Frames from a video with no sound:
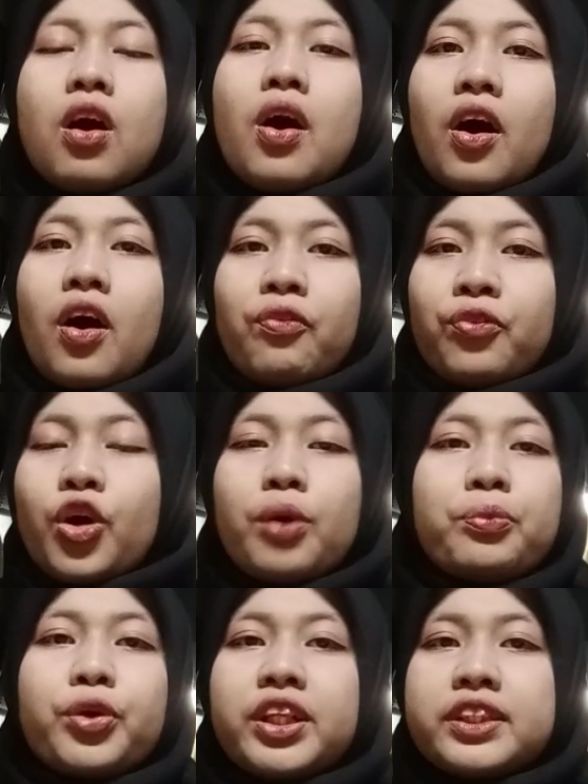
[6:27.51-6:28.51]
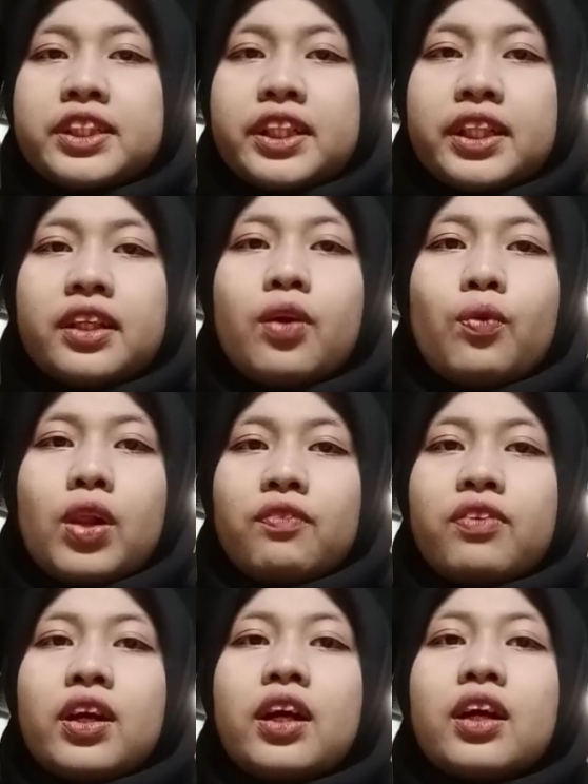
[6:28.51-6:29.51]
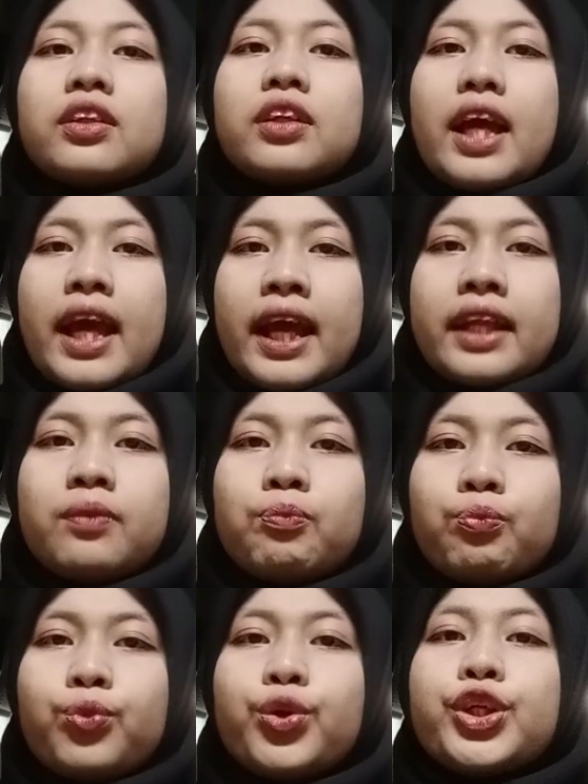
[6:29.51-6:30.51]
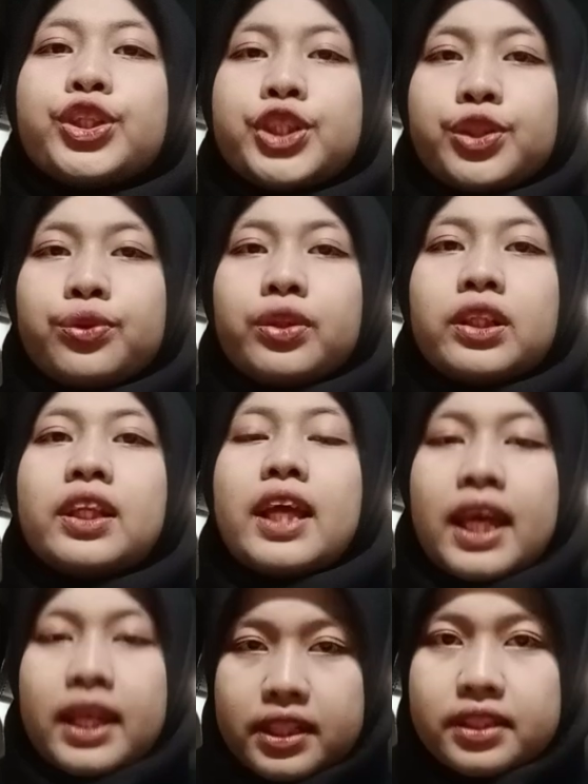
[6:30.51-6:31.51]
of community welfare and mutual aid.